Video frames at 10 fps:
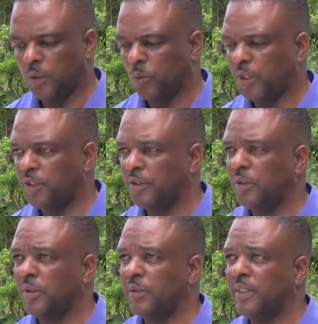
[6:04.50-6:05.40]
Well, you
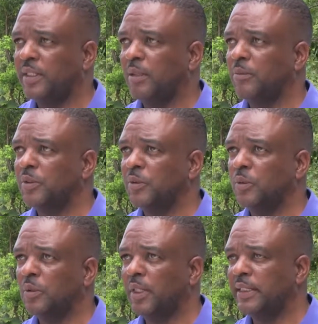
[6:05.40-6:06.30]
know, when it comes
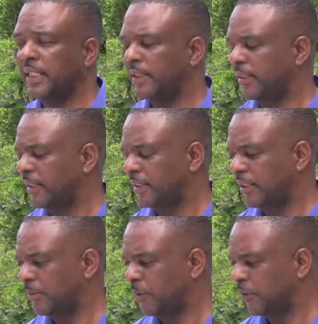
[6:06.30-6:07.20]
to exact dates,
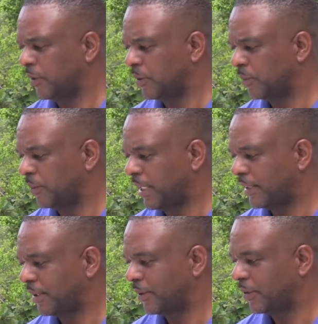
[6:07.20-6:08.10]
I prefer to pass
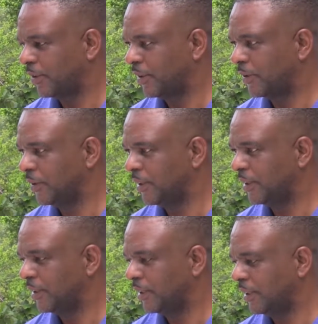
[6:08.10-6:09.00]
that over to
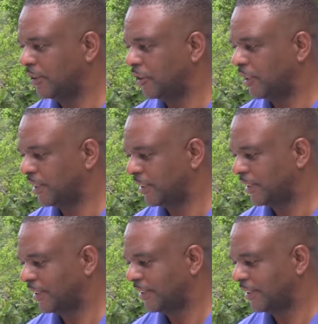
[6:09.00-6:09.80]
the engineers.